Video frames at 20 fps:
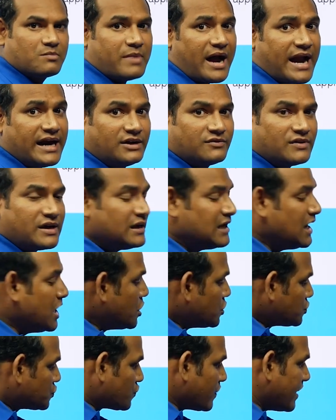0.1
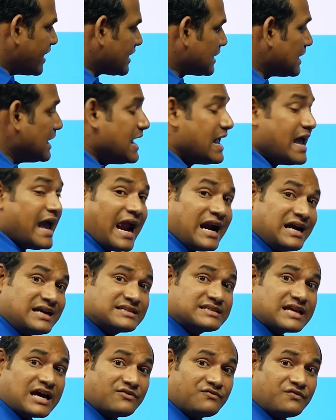square and
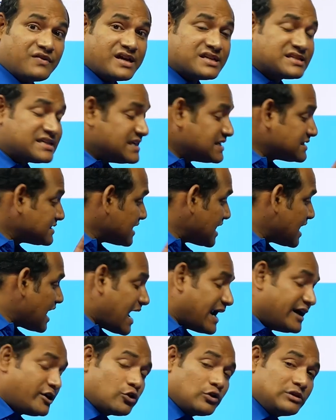the surface is the
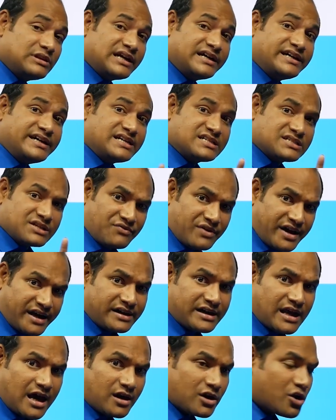I told that it is a
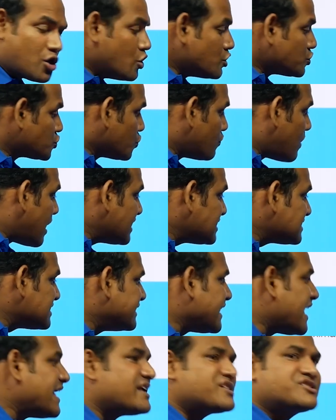vector so what is
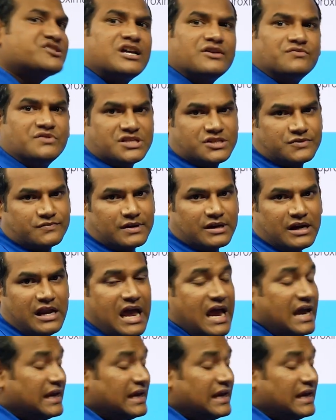the direction of this one